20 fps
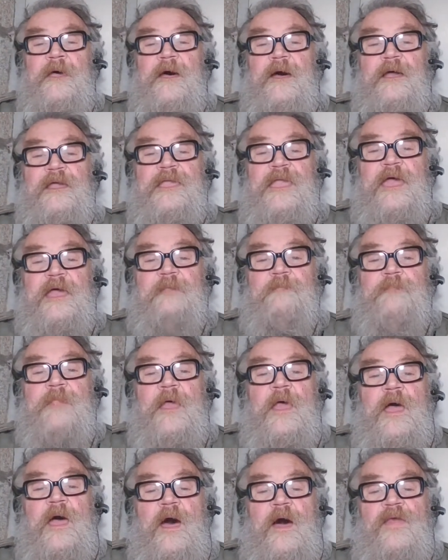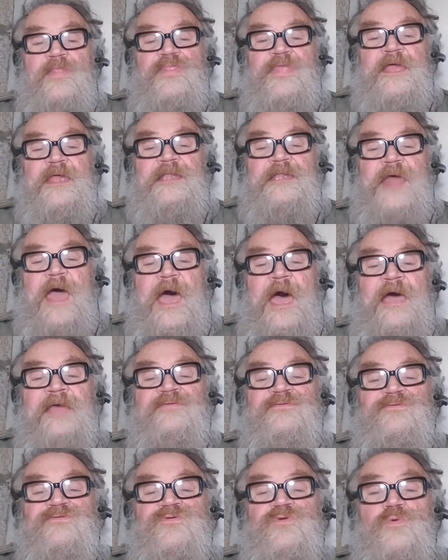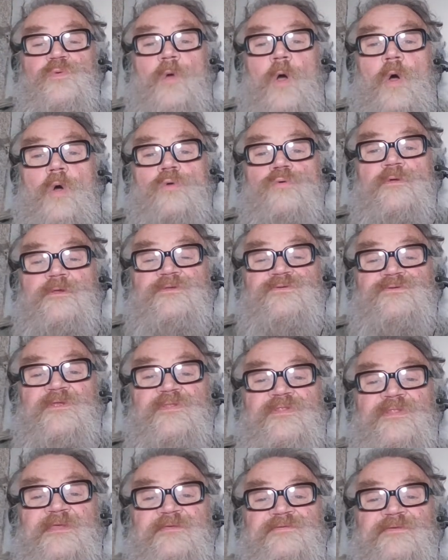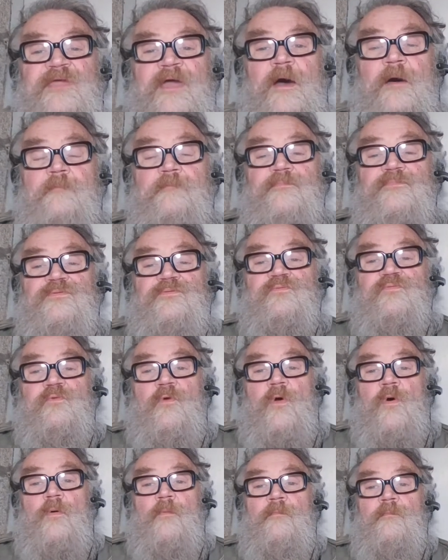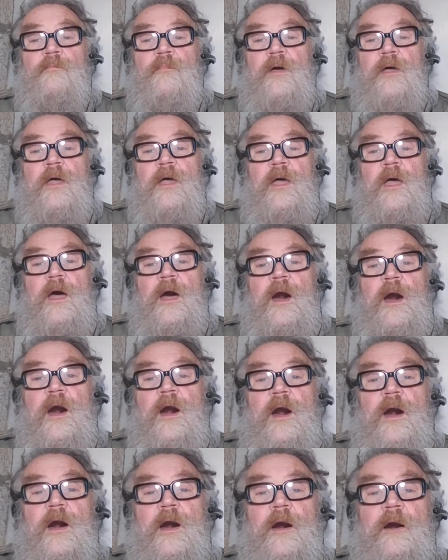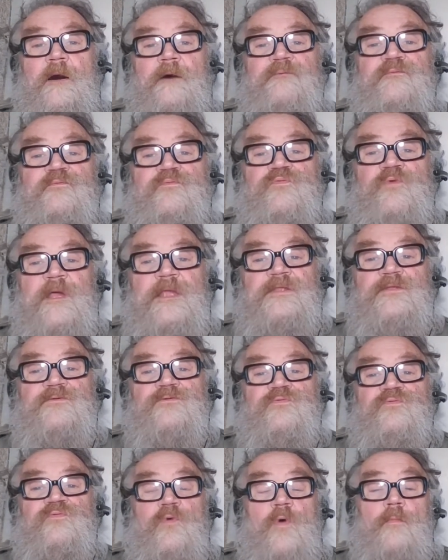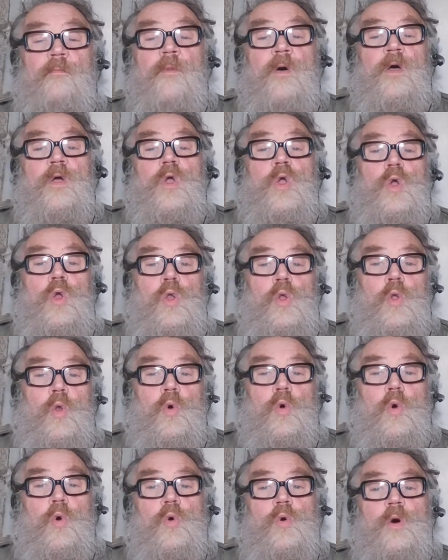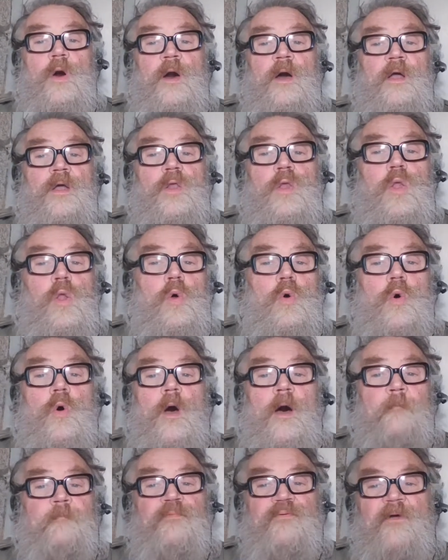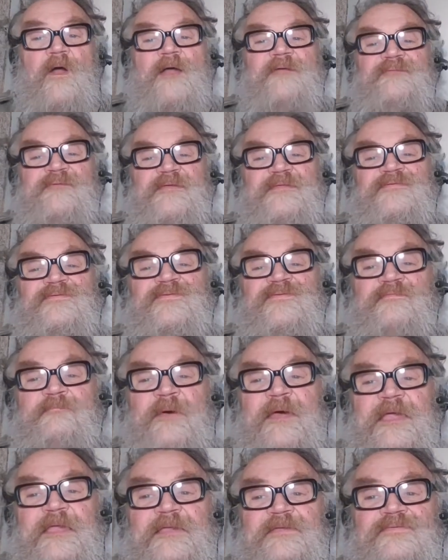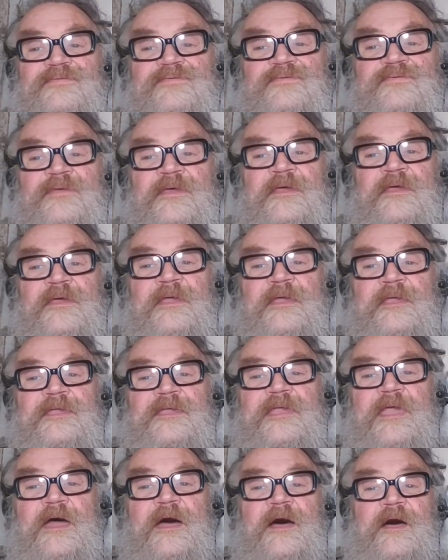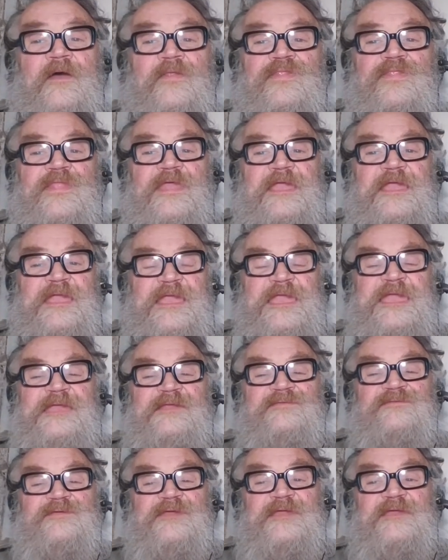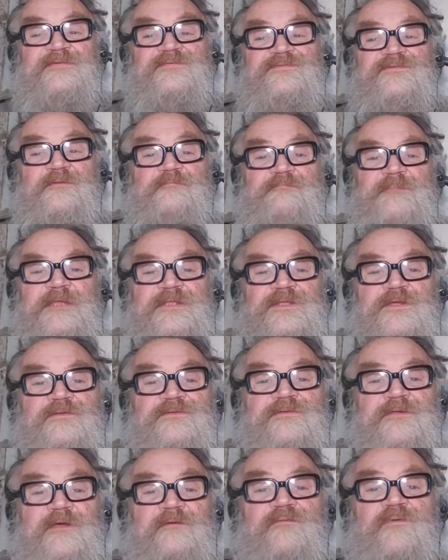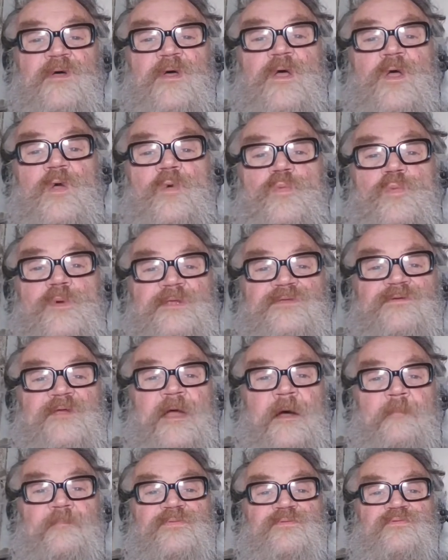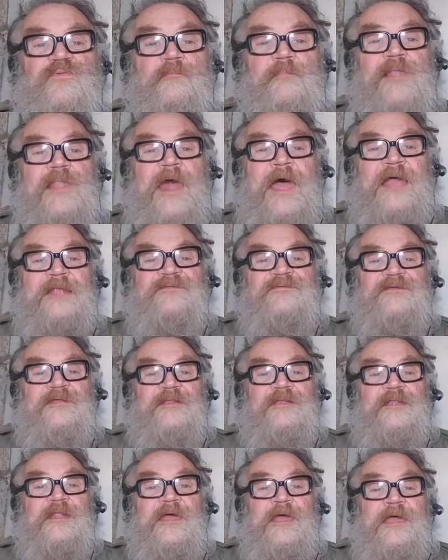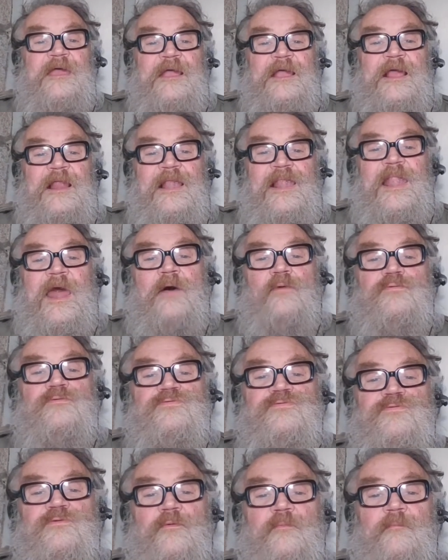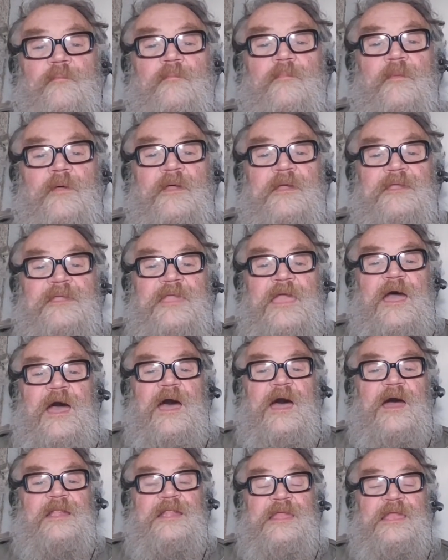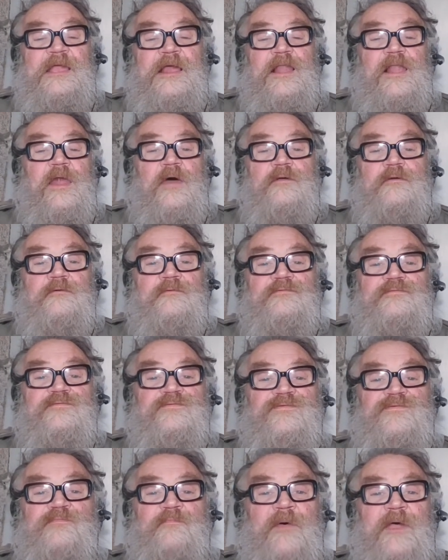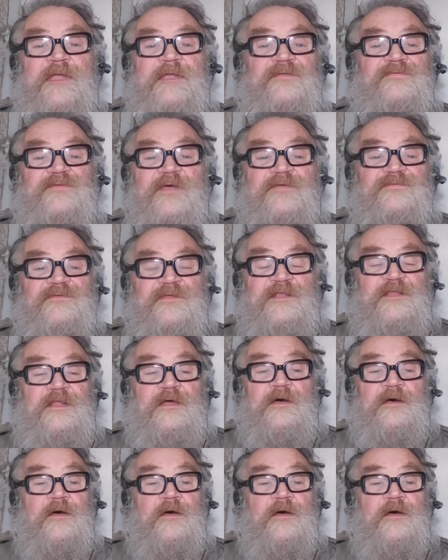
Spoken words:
Again, and then as to origin, this comes from French, from clos, a private space, yeah, and the et is diminutive, which comes from Latin clausum, yeah, an enclosed space, as in